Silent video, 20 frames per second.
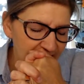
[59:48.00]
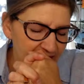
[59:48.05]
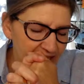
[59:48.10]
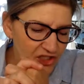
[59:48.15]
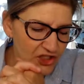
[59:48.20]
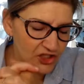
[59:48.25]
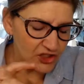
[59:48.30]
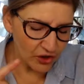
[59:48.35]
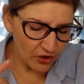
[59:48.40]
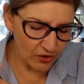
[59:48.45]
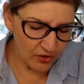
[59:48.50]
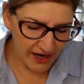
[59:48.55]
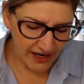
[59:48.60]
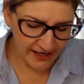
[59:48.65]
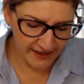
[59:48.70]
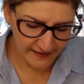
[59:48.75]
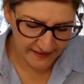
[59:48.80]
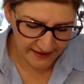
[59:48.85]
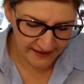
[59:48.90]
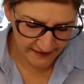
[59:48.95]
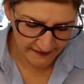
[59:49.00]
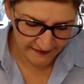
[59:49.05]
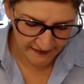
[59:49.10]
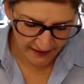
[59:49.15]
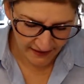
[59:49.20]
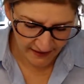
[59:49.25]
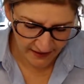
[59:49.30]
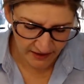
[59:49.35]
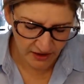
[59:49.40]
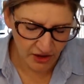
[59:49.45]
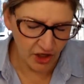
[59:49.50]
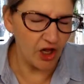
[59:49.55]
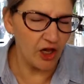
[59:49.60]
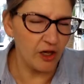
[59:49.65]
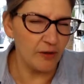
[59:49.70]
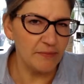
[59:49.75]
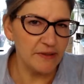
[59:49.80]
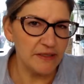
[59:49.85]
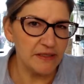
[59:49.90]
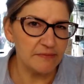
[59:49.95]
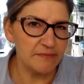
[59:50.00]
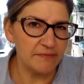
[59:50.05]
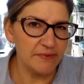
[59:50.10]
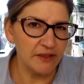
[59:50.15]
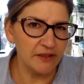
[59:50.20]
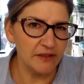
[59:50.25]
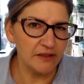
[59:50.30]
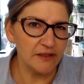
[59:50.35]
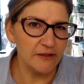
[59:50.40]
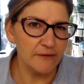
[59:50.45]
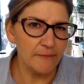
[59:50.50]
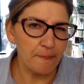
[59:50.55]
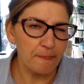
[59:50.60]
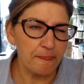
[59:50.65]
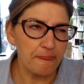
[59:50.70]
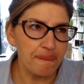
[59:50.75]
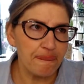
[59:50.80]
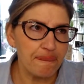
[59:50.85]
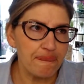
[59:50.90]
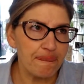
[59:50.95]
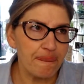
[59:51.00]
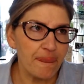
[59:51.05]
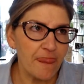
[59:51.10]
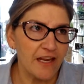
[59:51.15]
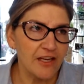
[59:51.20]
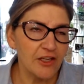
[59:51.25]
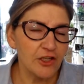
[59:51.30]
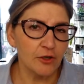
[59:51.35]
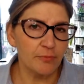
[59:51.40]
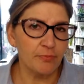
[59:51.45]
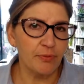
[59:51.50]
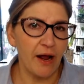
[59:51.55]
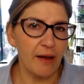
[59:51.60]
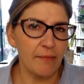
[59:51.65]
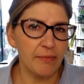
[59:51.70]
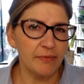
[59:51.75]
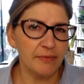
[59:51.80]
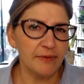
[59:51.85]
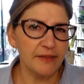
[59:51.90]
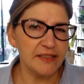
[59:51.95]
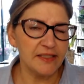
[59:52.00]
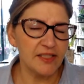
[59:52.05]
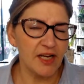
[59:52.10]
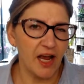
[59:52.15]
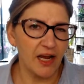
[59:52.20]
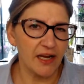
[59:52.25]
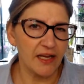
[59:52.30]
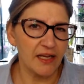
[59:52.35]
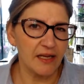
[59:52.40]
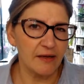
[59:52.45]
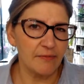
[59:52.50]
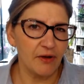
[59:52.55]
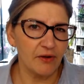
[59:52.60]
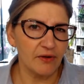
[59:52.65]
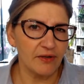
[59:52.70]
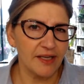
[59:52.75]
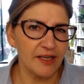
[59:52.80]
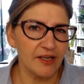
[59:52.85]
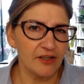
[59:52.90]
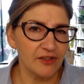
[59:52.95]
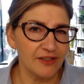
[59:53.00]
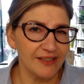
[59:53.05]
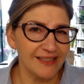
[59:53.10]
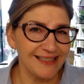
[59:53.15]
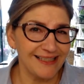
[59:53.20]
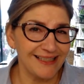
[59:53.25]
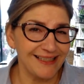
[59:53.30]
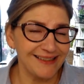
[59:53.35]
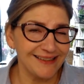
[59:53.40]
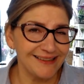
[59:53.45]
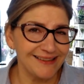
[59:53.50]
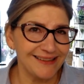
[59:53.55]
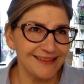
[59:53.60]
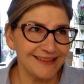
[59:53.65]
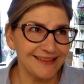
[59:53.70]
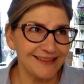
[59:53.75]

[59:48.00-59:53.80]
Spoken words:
So I think that in almond milk, You're probably talking about carrageenan,